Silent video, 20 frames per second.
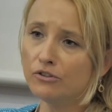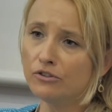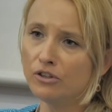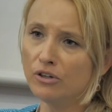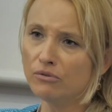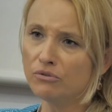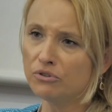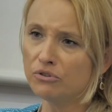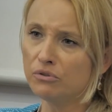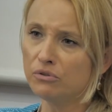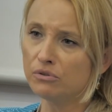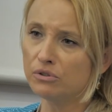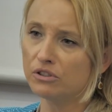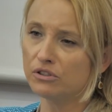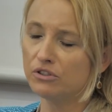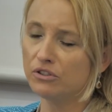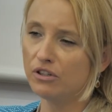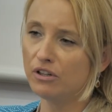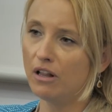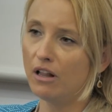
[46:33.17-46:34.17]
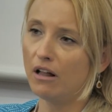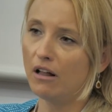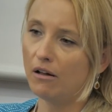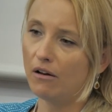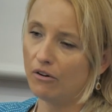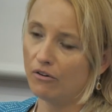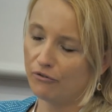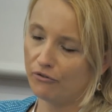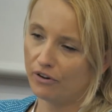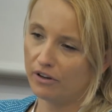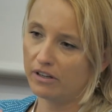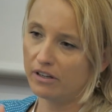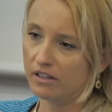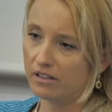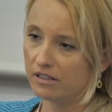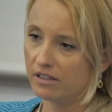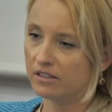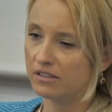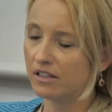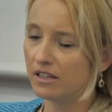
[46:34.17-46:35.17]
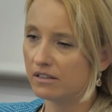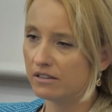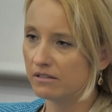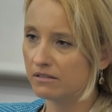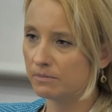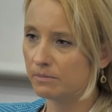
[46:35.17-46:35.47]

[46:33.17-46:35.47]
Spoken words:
Those who still are thinking that the